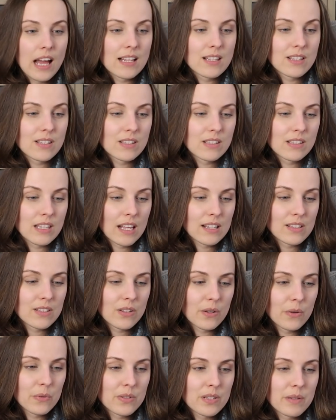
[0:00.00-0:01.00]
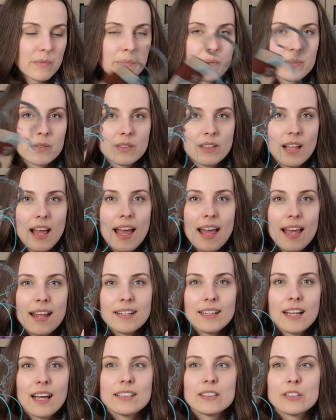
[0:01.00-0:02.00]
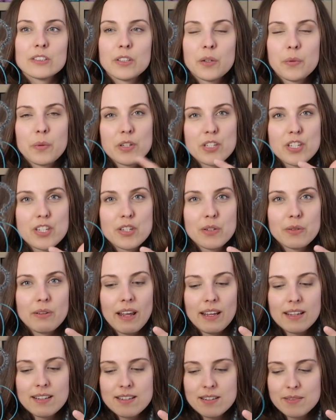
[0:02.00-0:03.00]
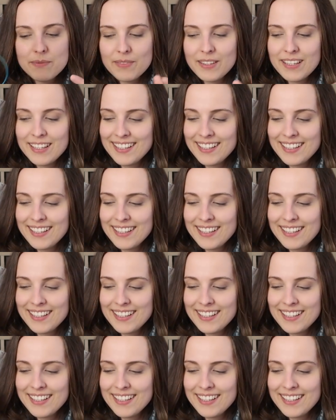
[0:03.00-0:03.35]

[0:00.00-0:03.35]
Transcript: That's that's so simple. And I don't know what to do next.